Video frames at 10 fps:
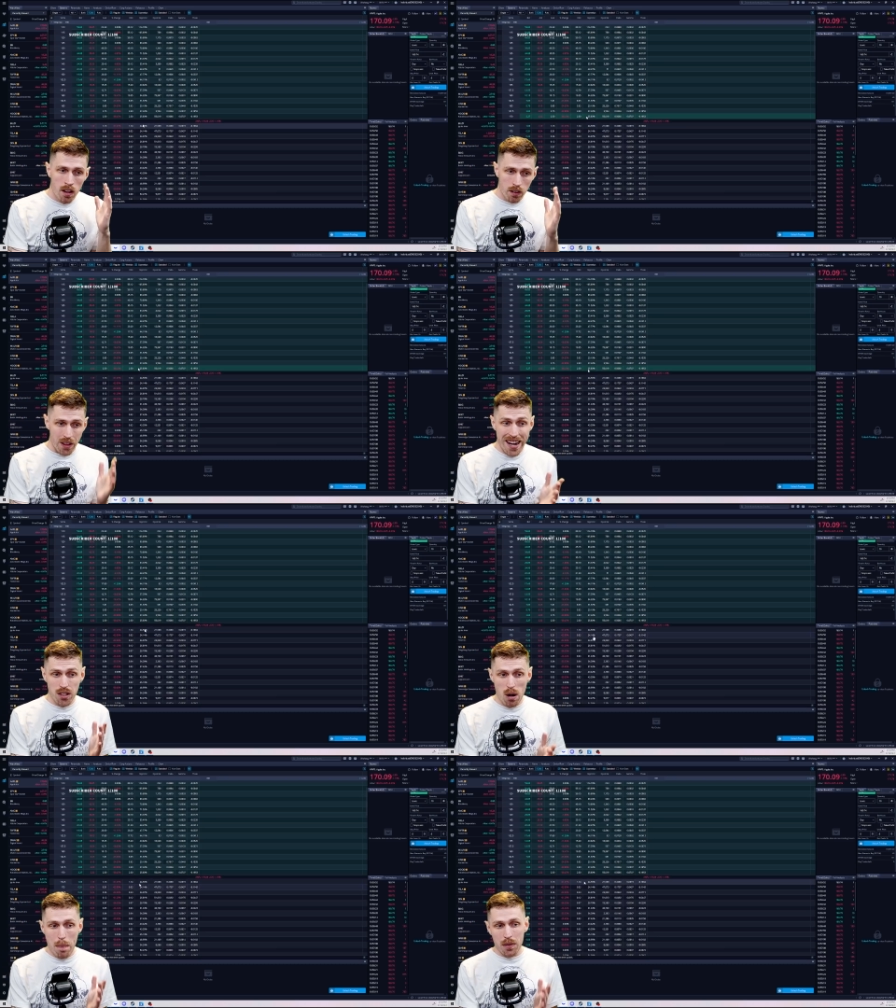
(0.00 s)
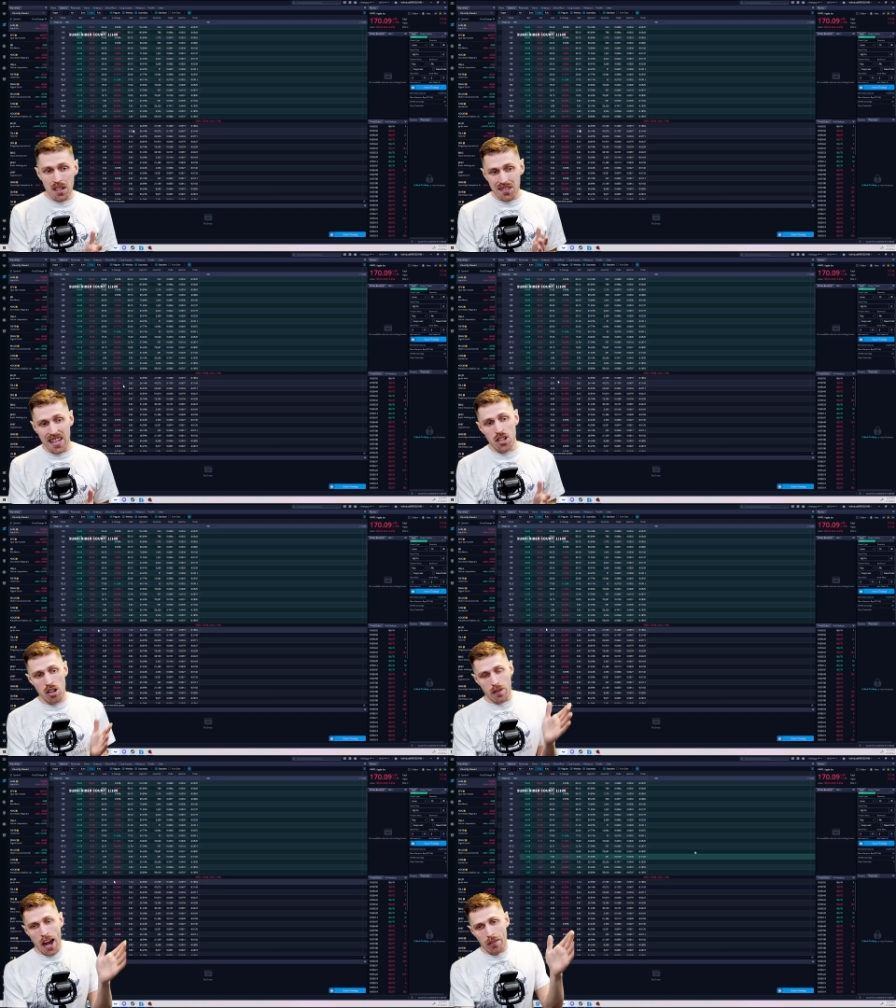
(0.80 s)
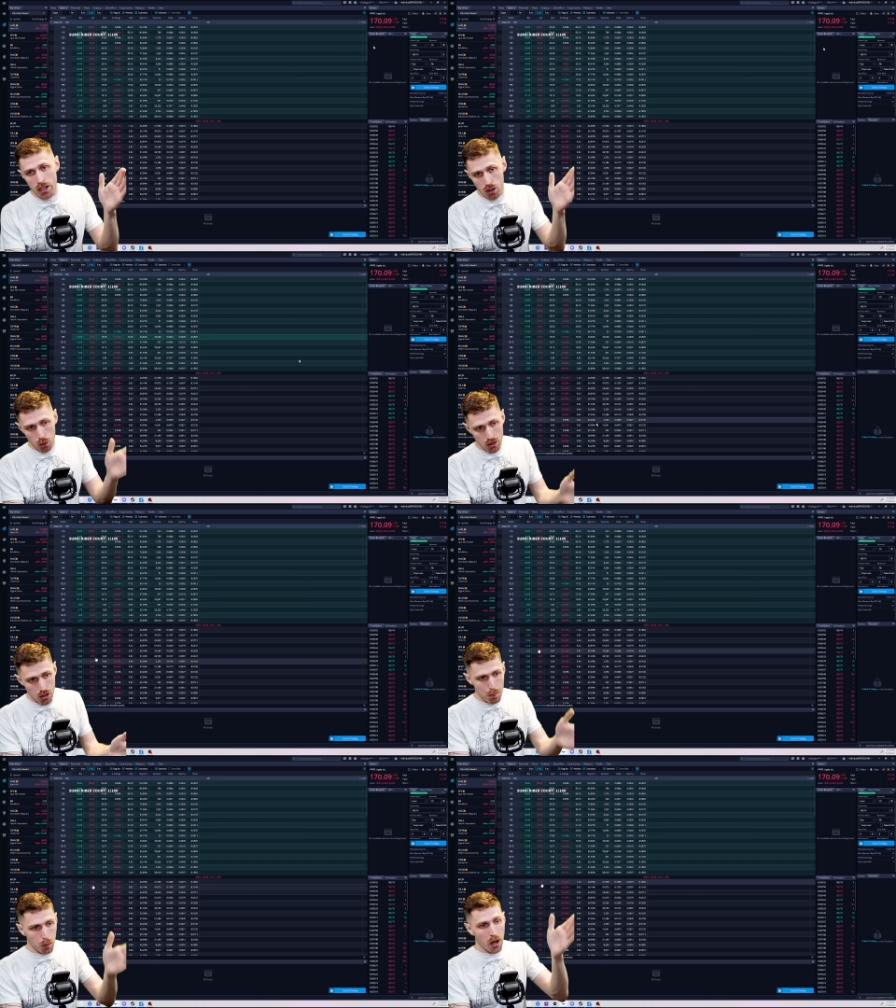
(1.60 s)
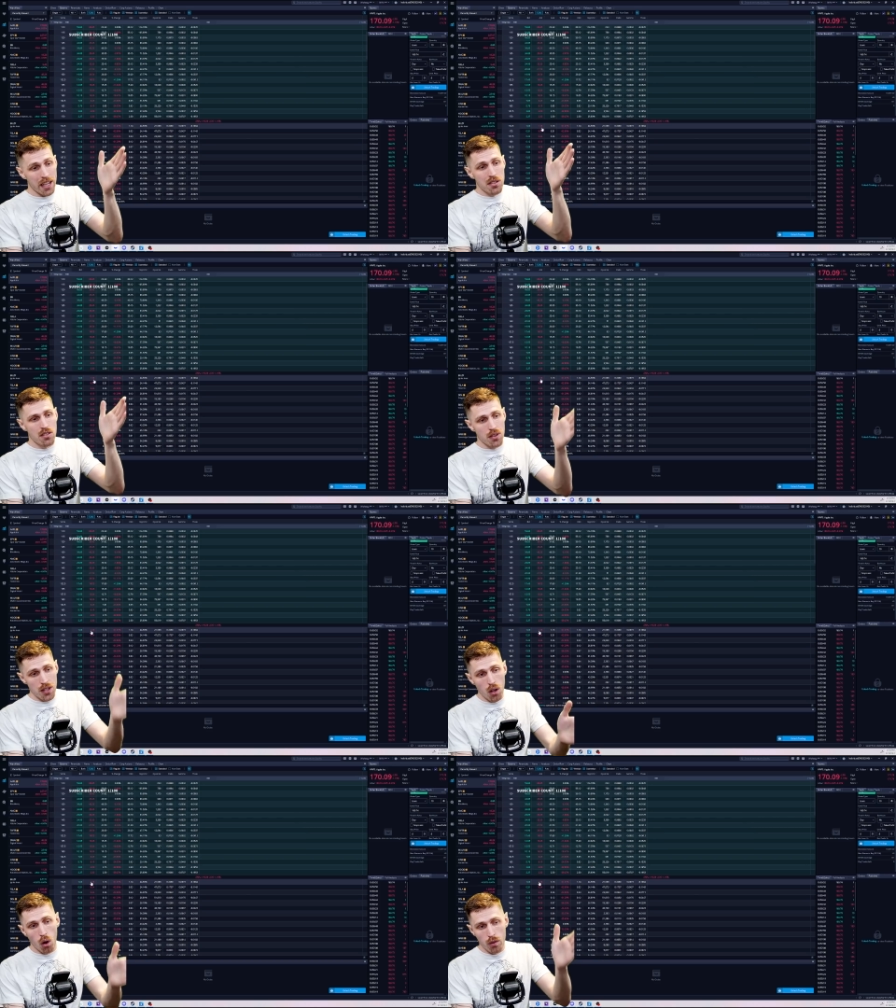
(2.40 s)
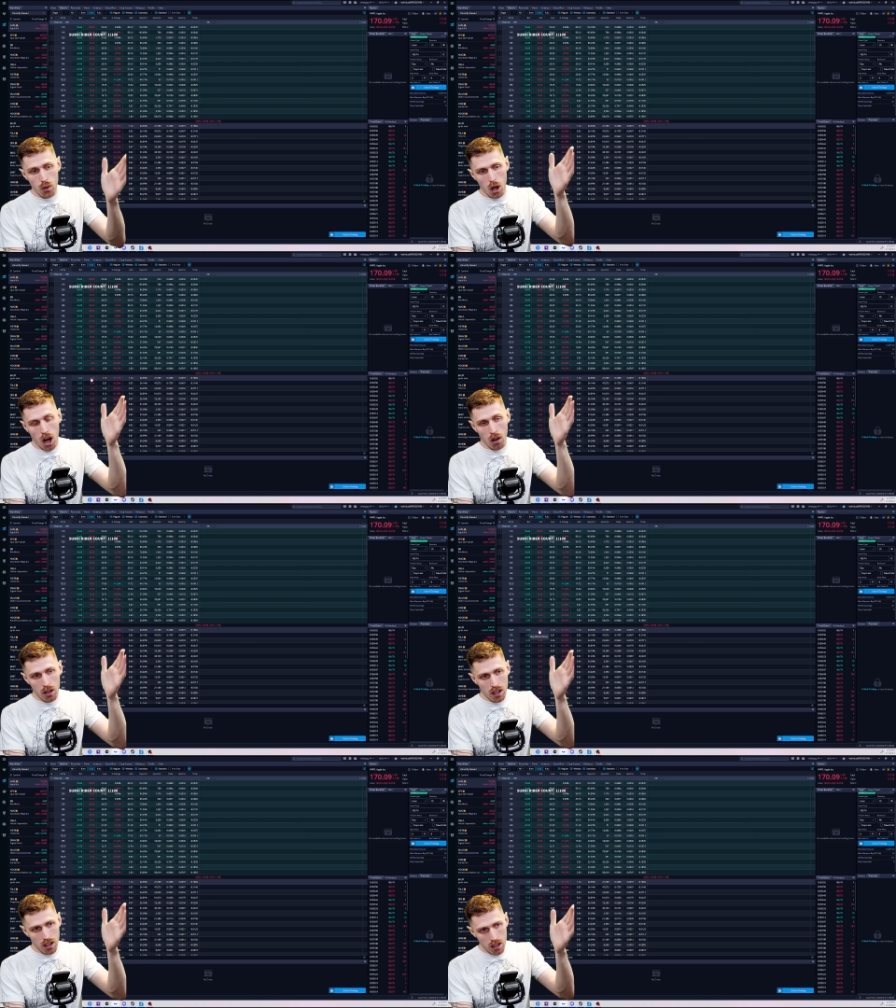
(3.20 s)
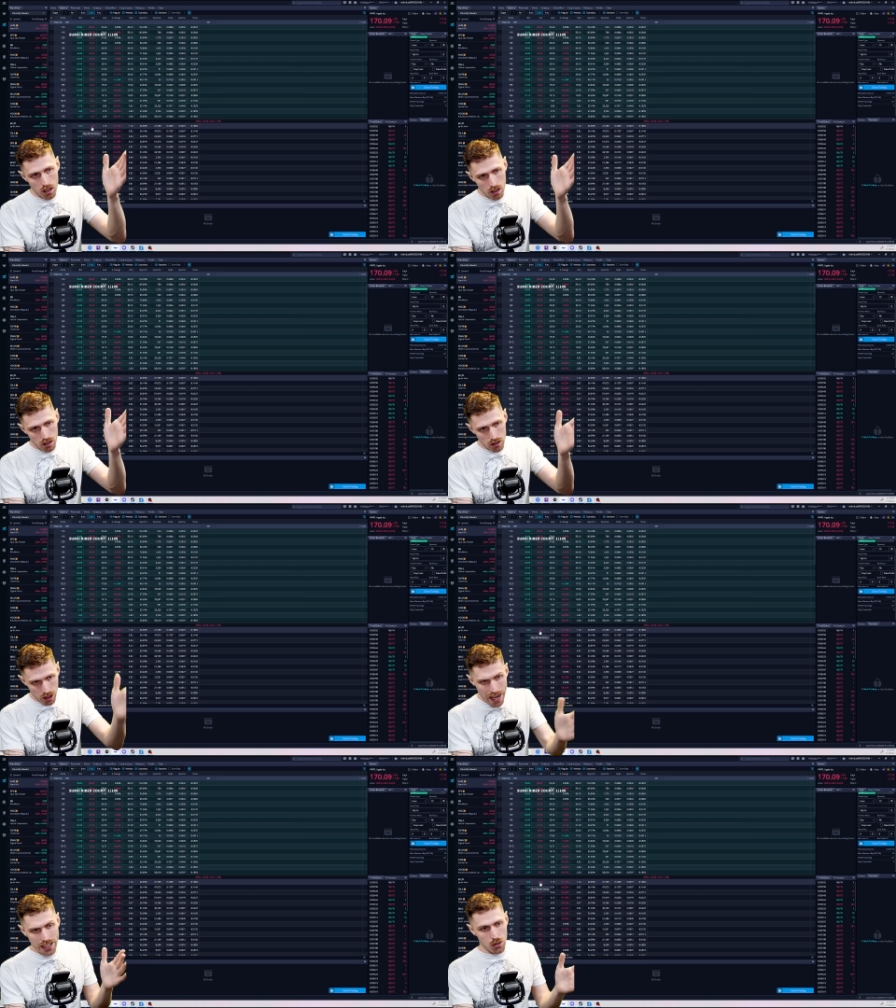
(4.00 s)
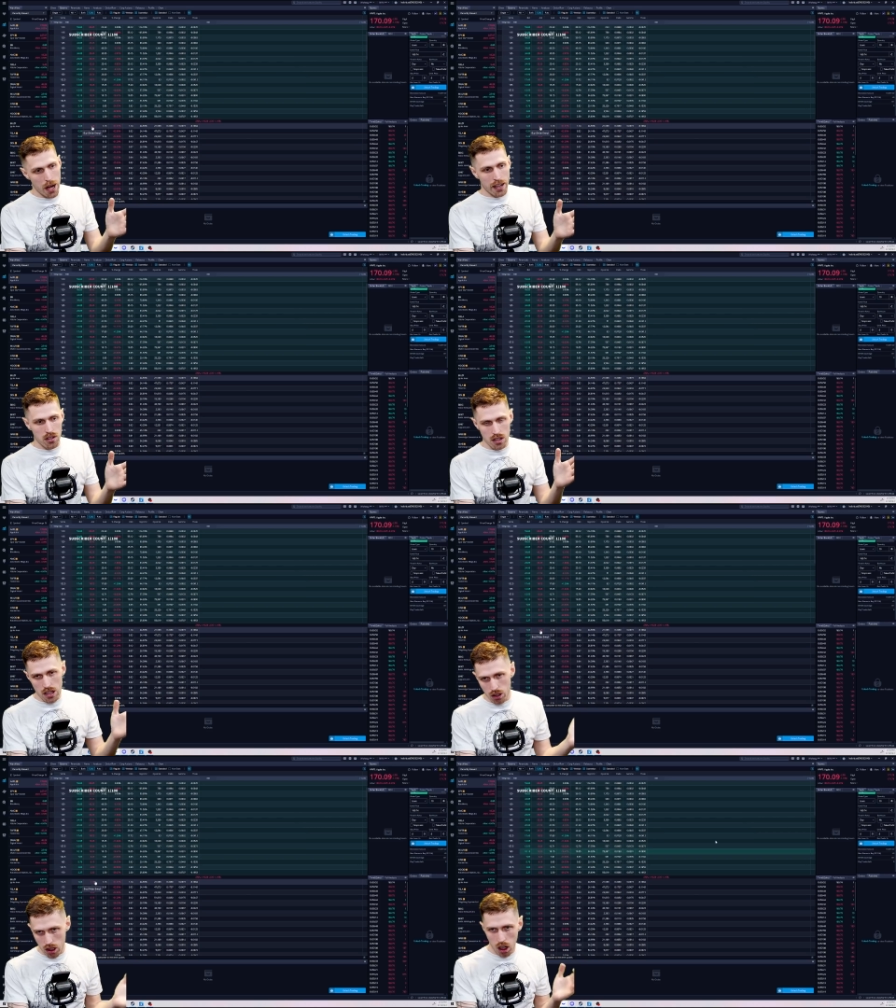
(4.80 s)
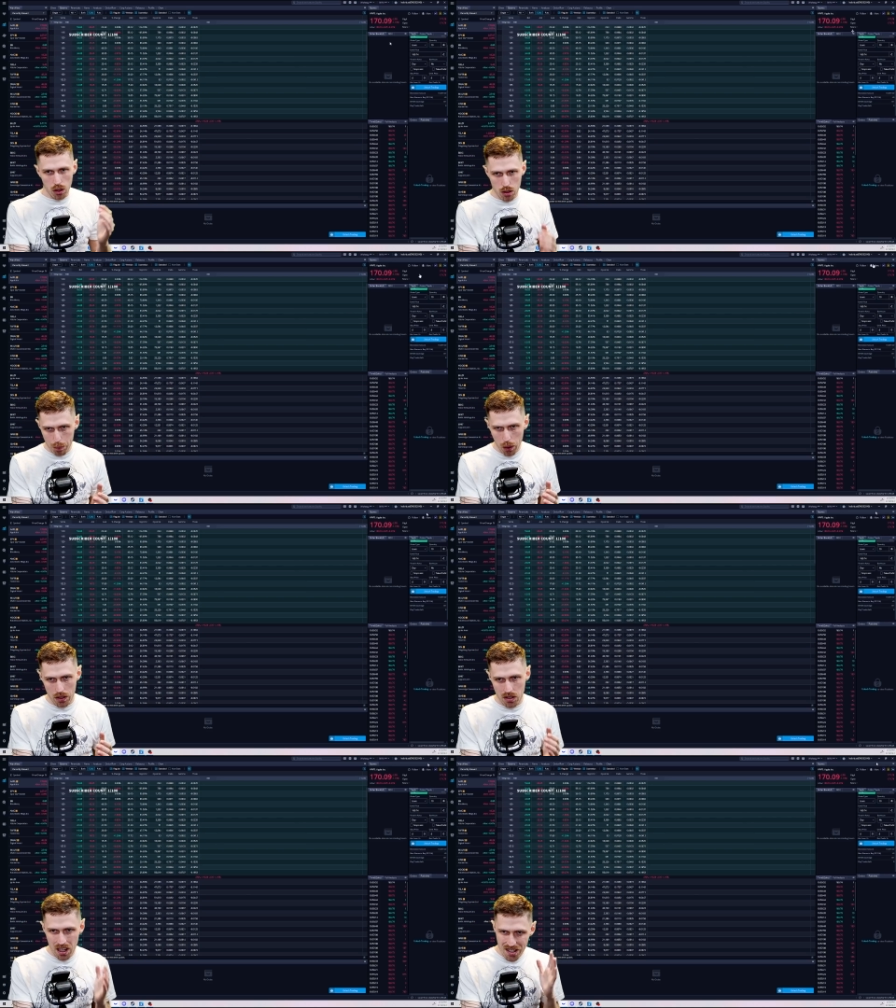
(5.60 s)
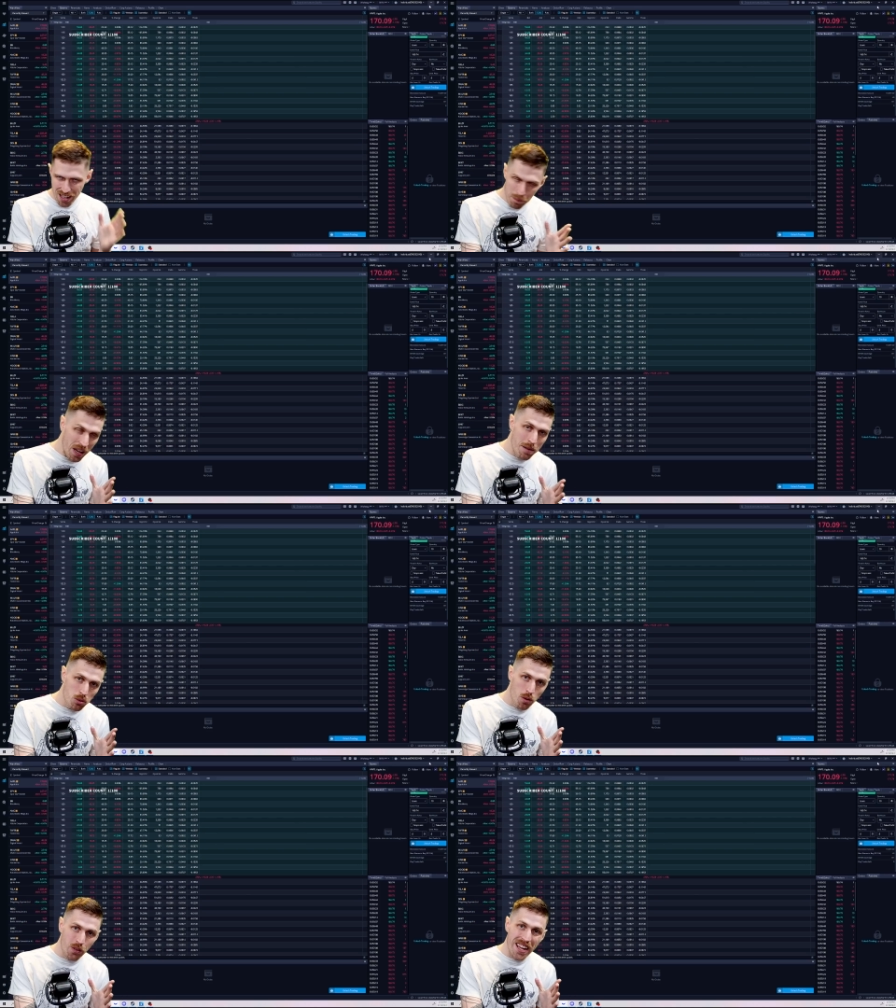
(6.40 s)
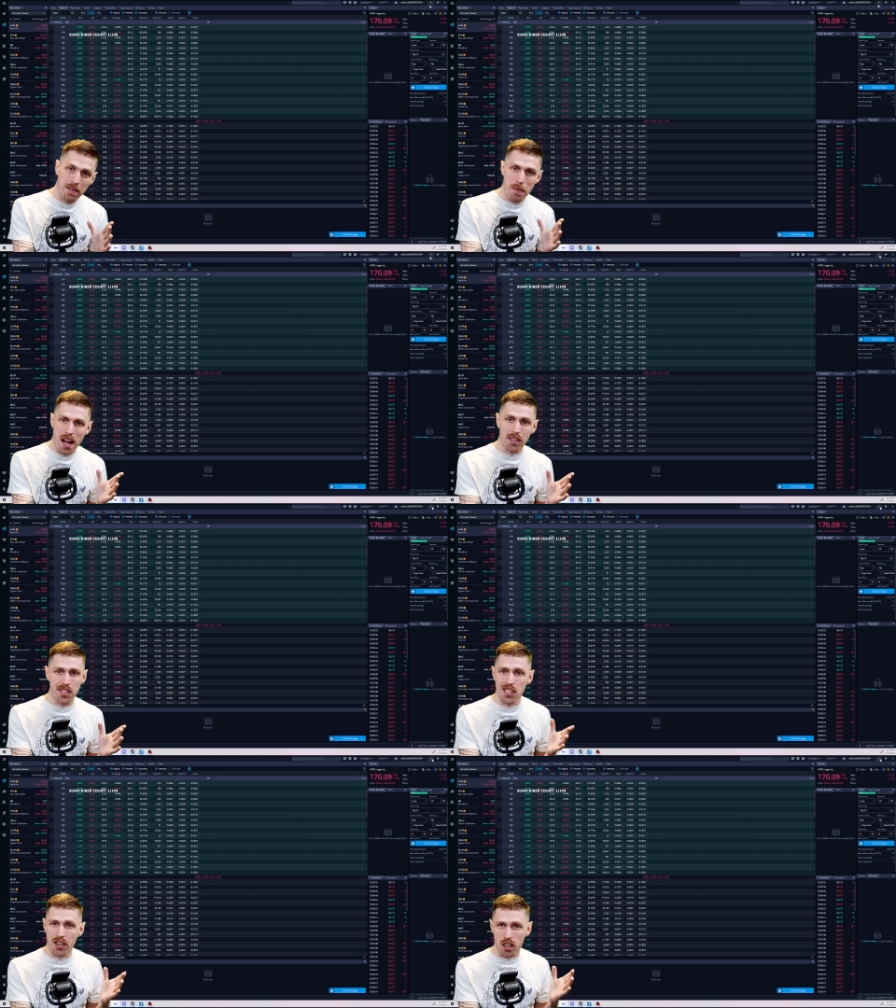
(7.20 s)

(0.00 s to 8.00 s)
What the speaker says: That is a representation of how they're going to price the overall contracts, either calls or puts. Sometimes you will find imbalances on the